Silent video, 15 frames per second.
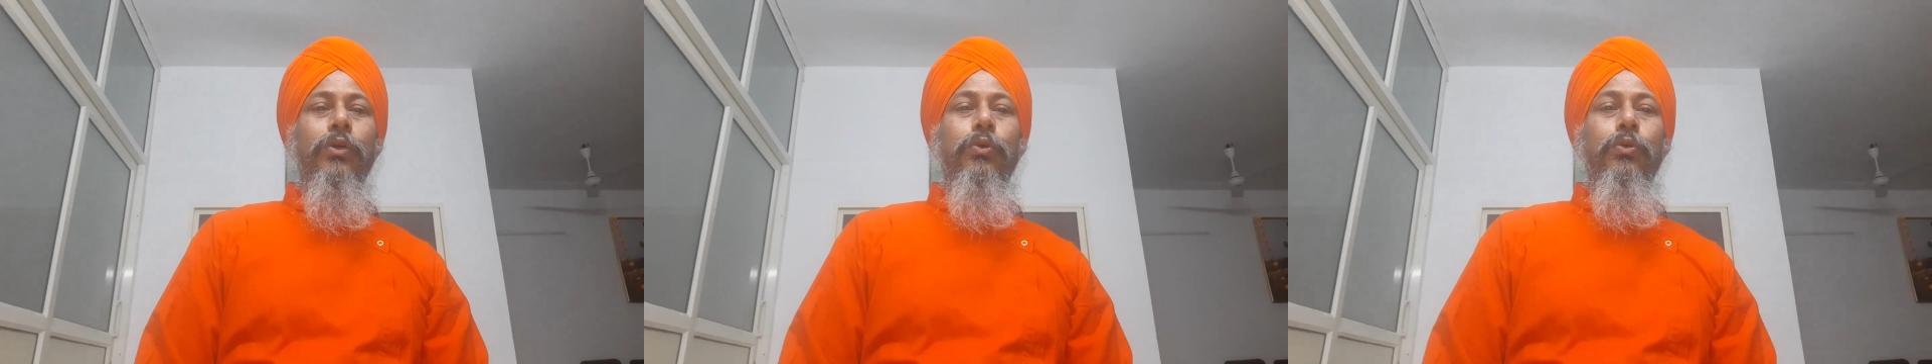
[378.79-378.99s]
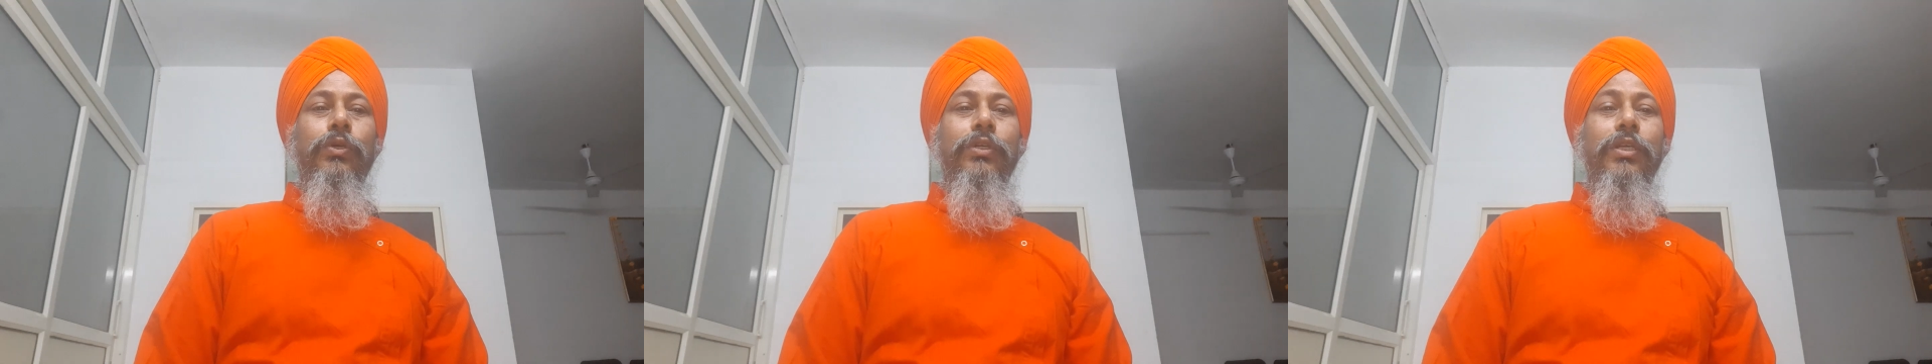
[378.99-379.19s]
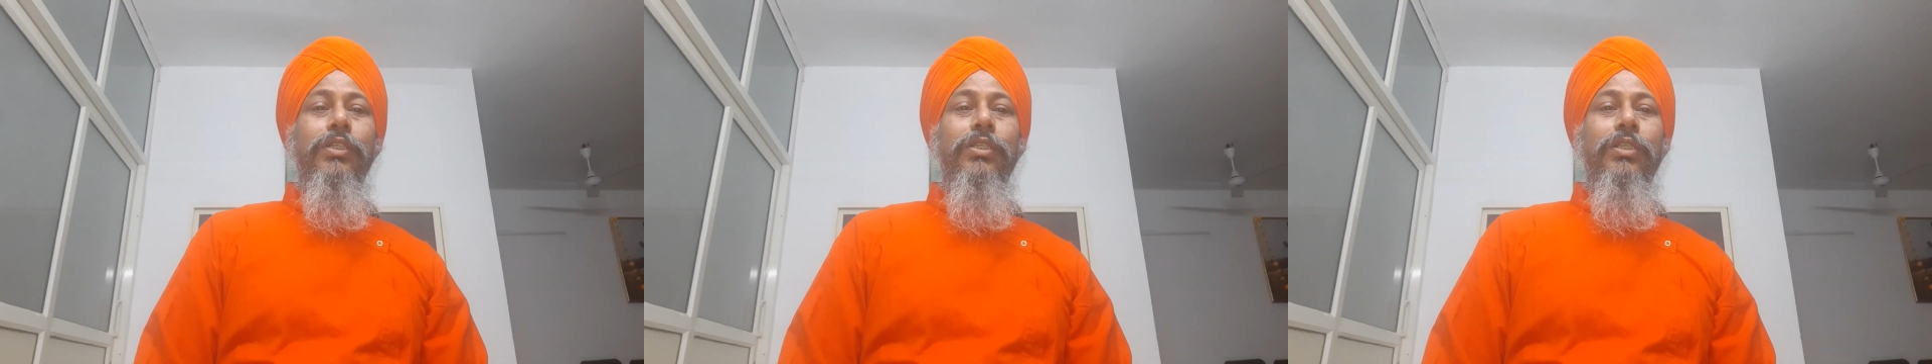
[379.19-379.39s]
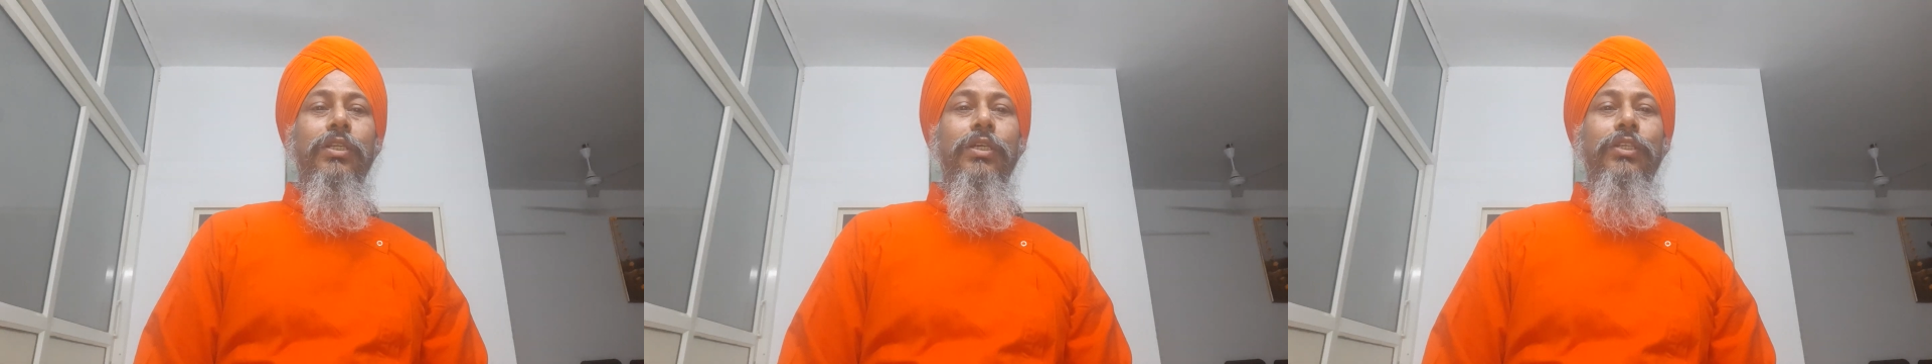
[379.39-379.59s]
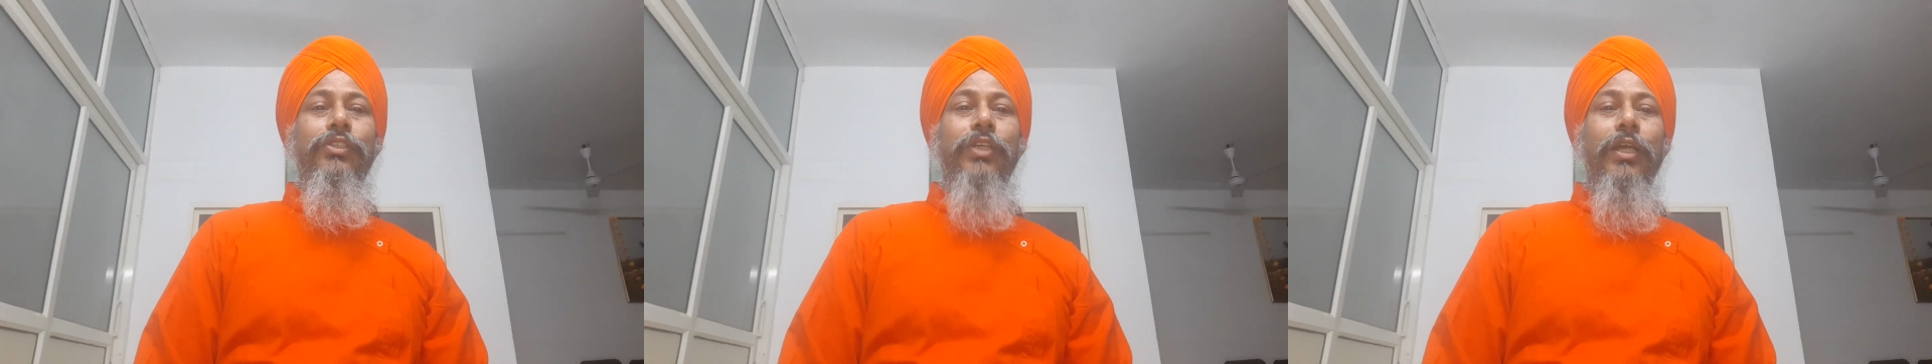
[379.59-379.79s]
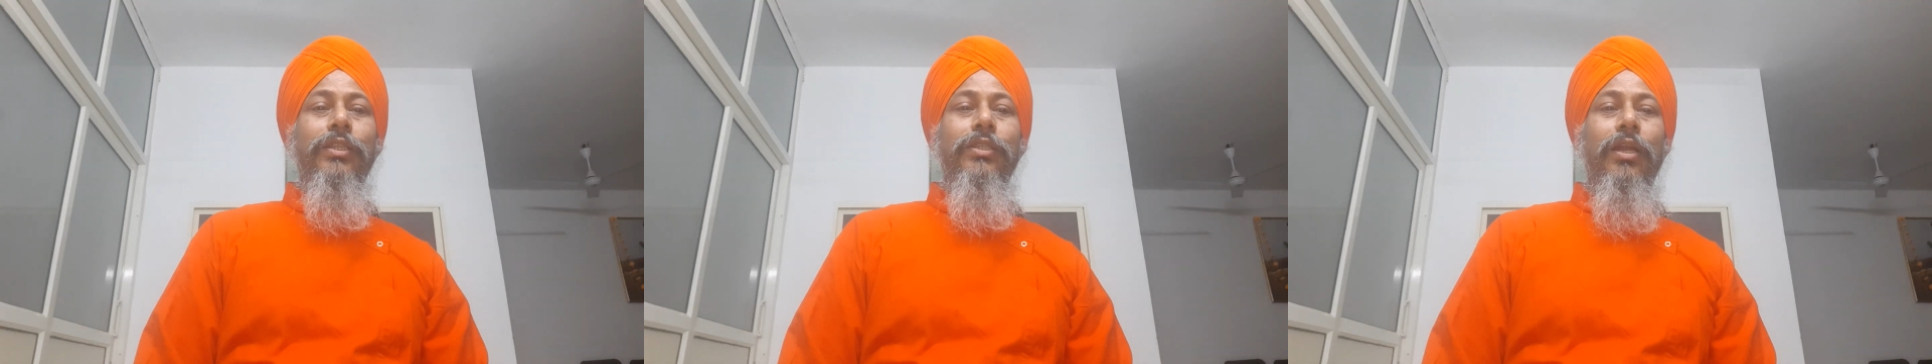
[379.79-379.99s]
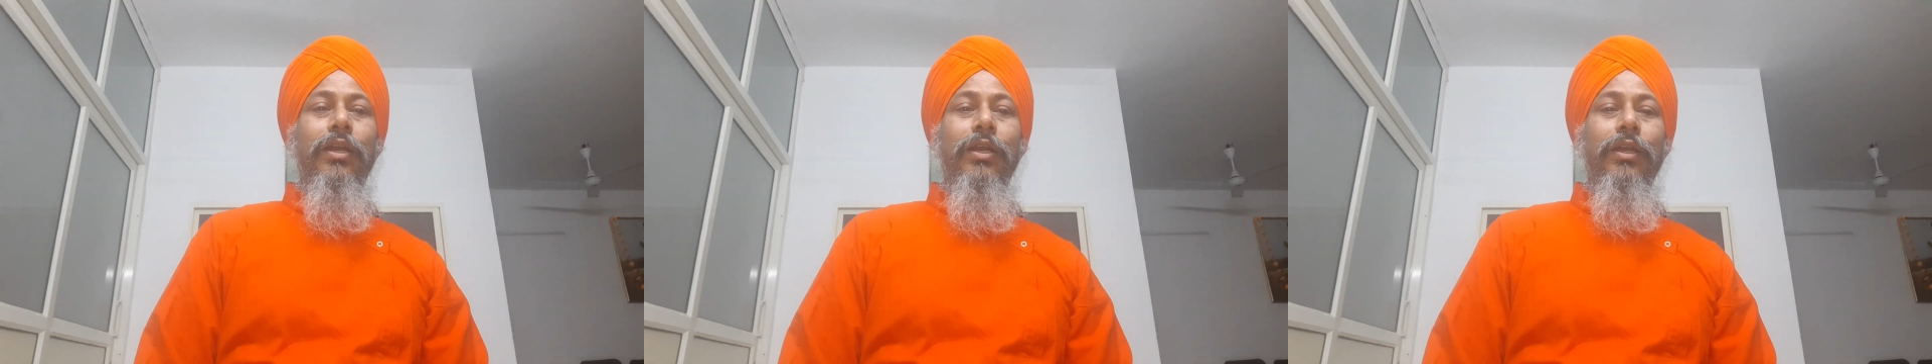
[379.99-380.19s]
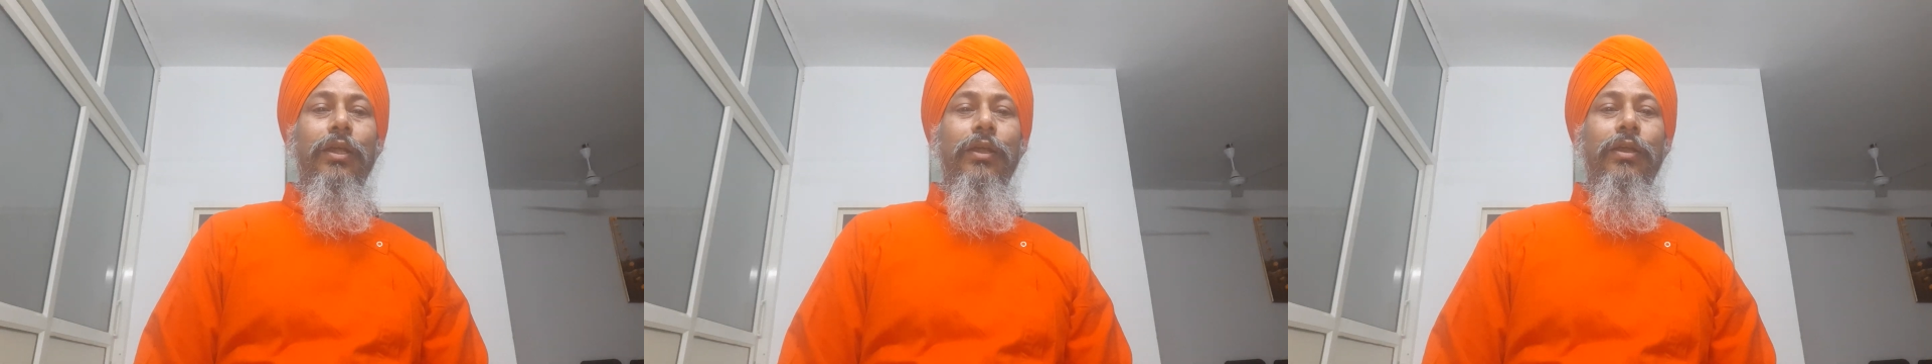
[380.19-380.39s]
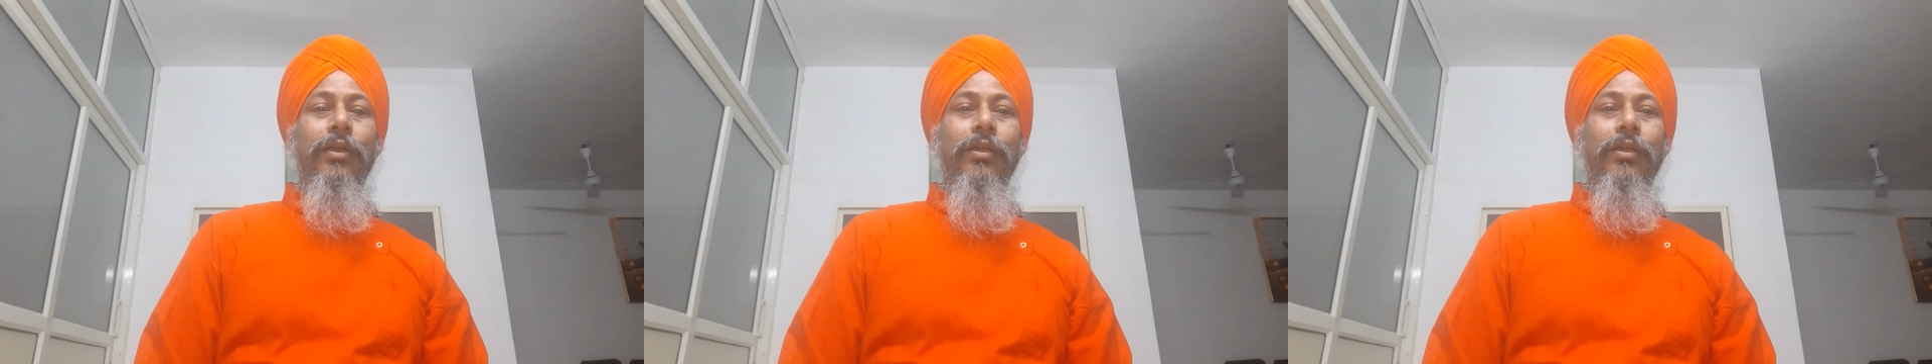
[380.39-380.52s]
Kutastha Chaitanya.